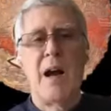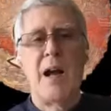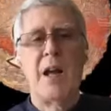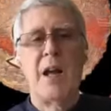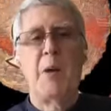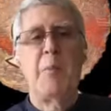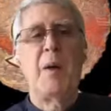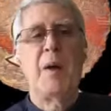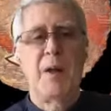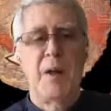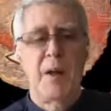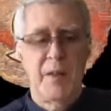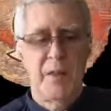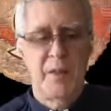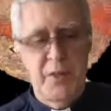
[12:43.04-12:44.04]
I am
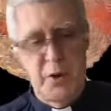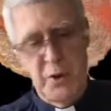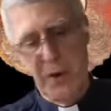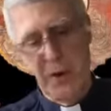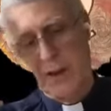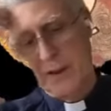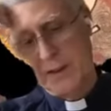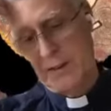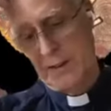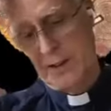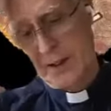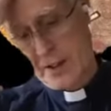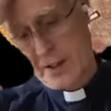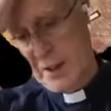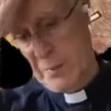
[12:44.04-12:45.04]
thoroughly
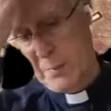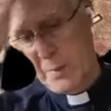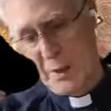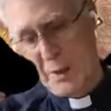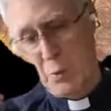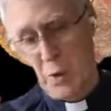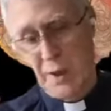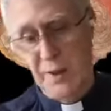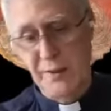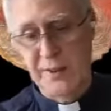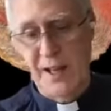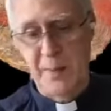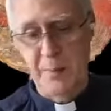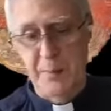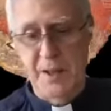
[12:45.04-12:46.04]
sickened by
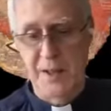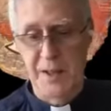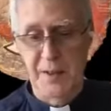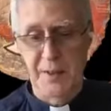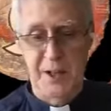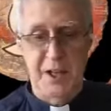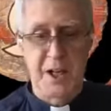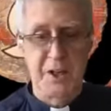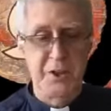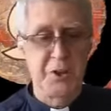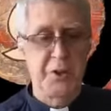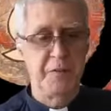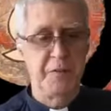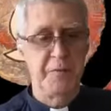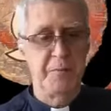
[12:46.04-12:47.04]
what is happening in the
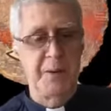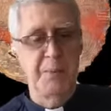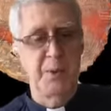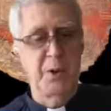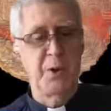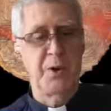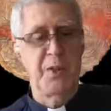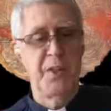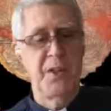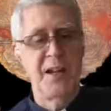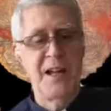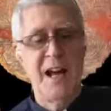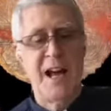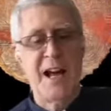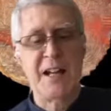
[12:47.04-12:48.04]
country of my birth.
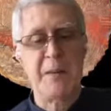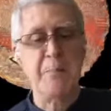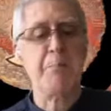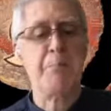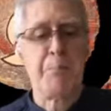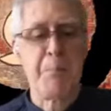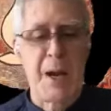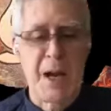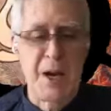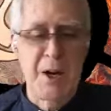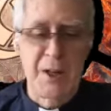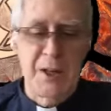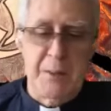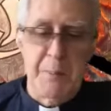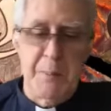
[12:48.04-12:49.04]
I can
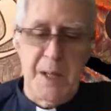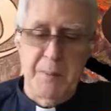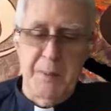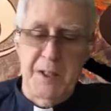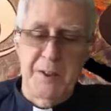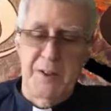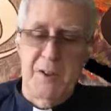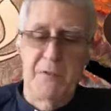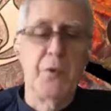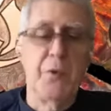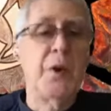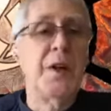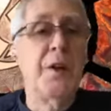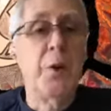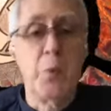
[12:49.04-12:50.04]
barely make
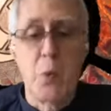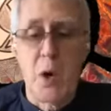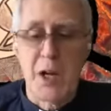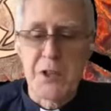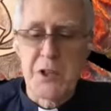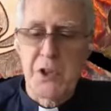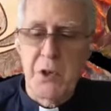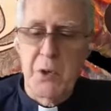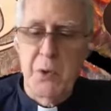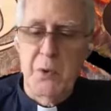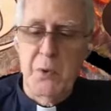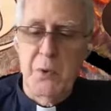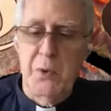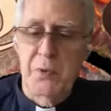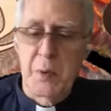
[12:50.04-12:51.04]
myself read or watch
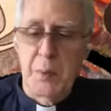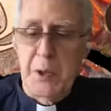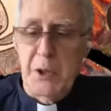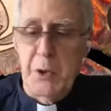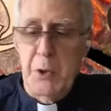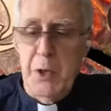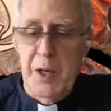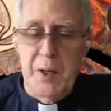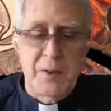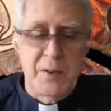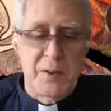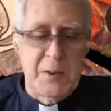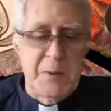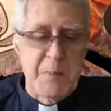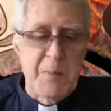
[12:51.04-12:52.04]
news from the
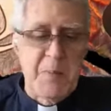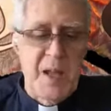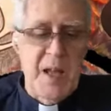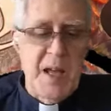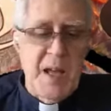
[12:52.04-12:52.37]
US.